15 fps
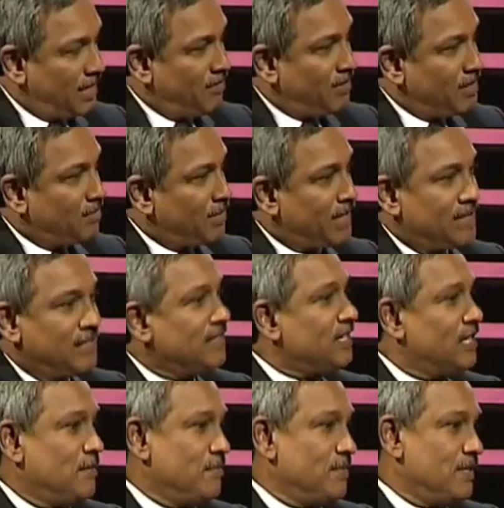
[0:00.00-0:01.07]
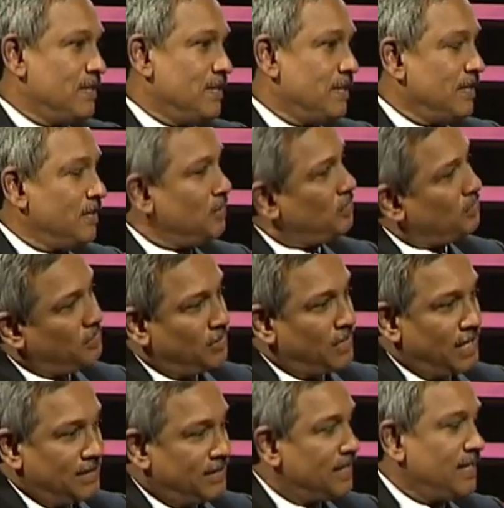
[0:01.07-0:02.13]
even the practice comes. So you
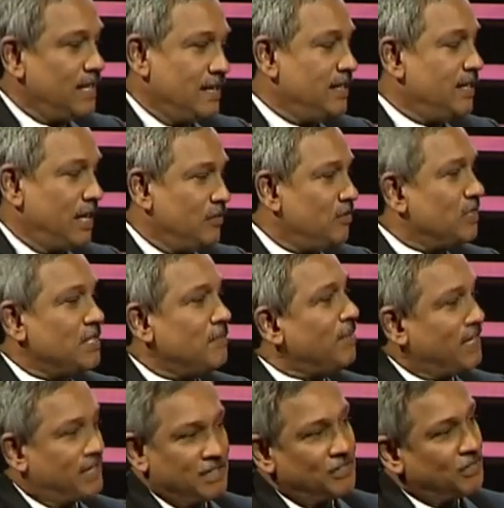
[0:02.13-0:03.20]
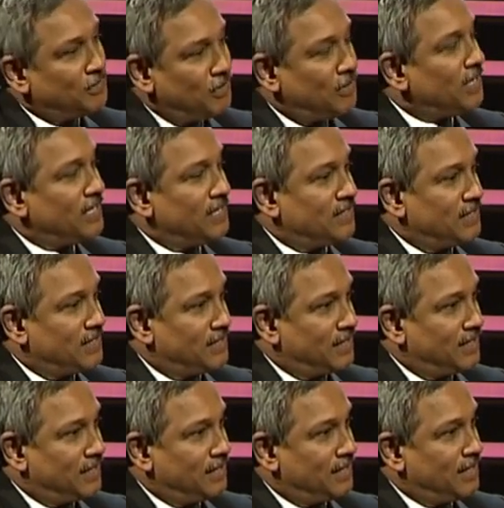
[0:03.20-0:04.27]
can say that was the practice of the organization.
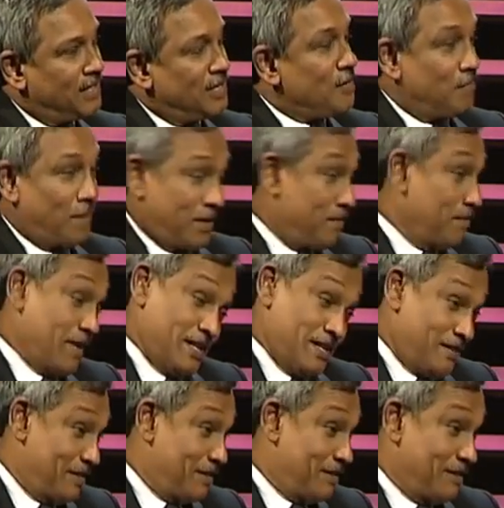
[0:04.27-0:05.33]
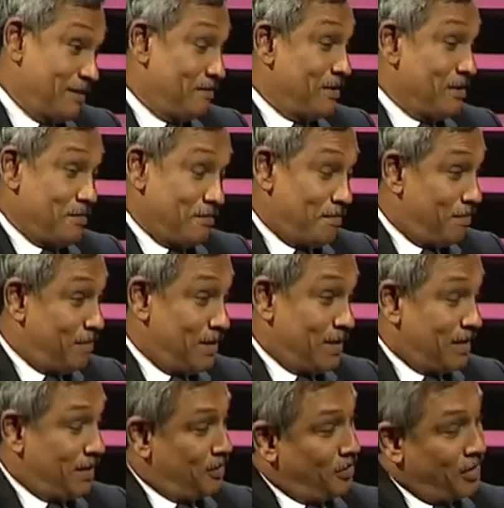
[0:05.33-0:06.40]
But
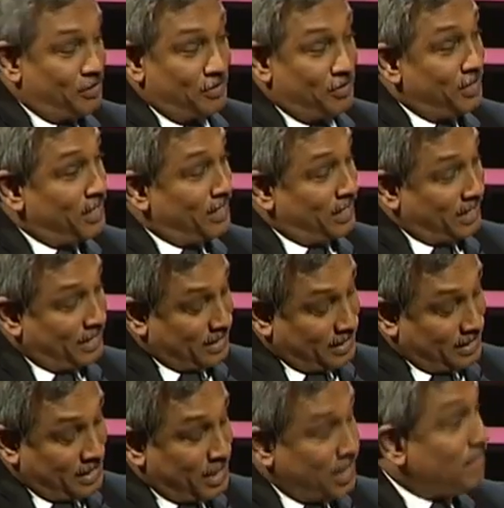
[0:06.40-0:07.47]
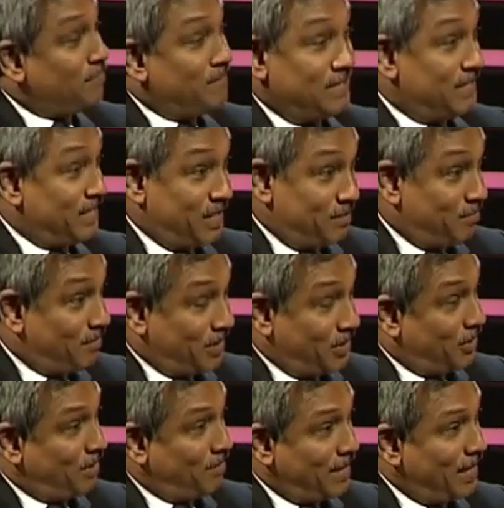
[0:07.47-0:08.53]
you have to keep this in
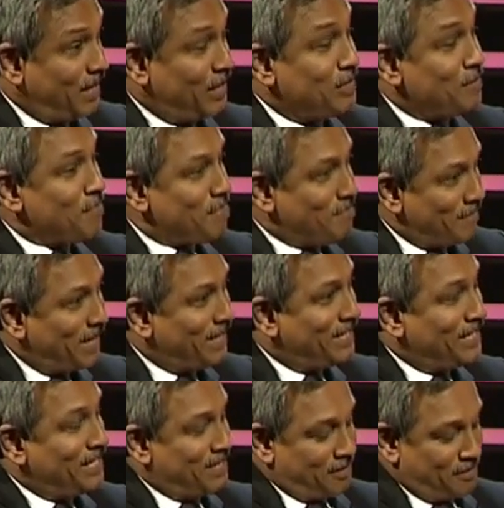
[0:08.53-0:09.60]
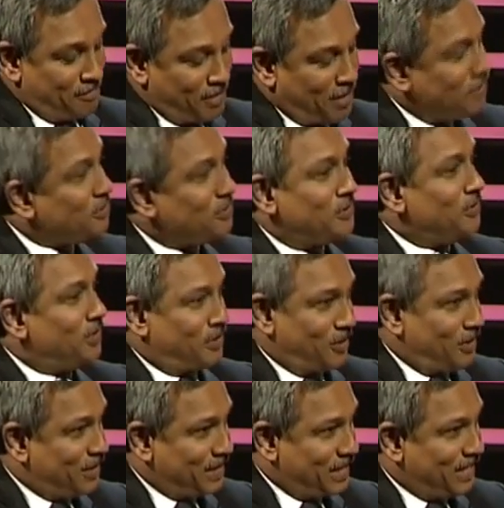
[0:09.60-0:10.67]
your mind. But once you do a
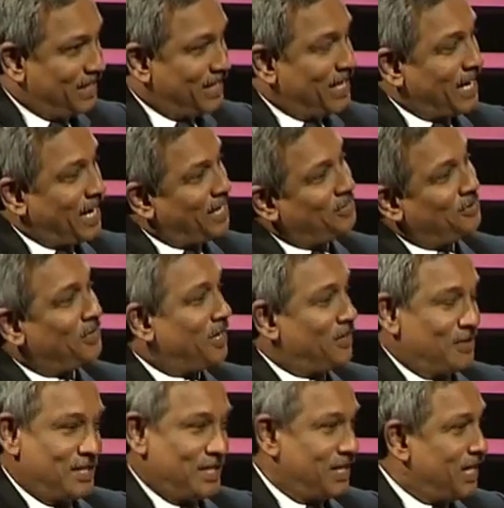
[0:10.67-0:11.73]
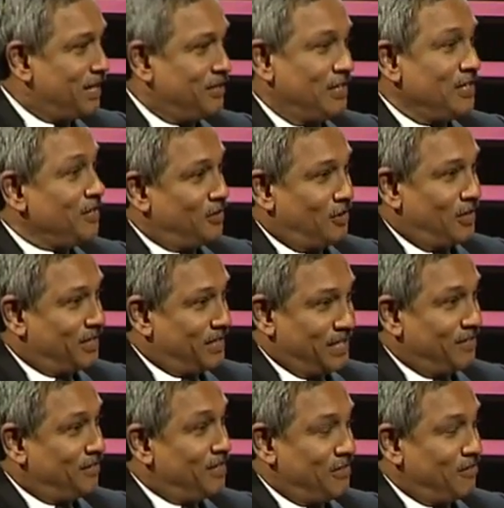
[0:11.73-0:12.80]
wrong thing, and you cannot say that wrong
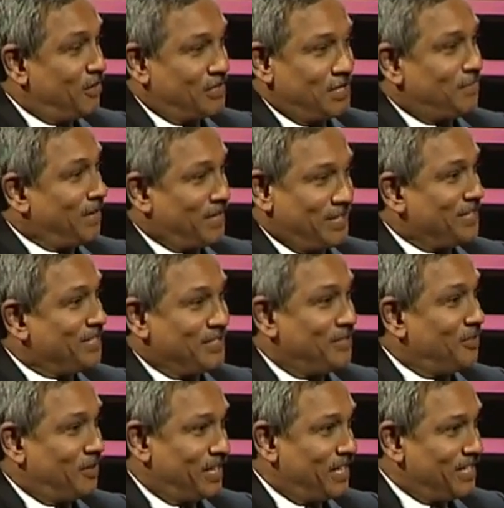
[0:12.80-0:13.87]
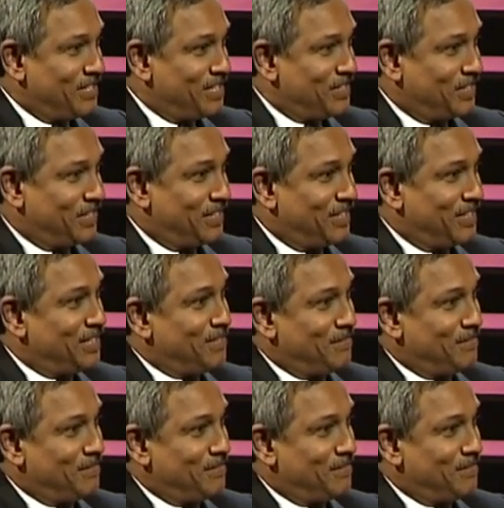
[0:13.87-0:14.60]
thing was the practice of the organization.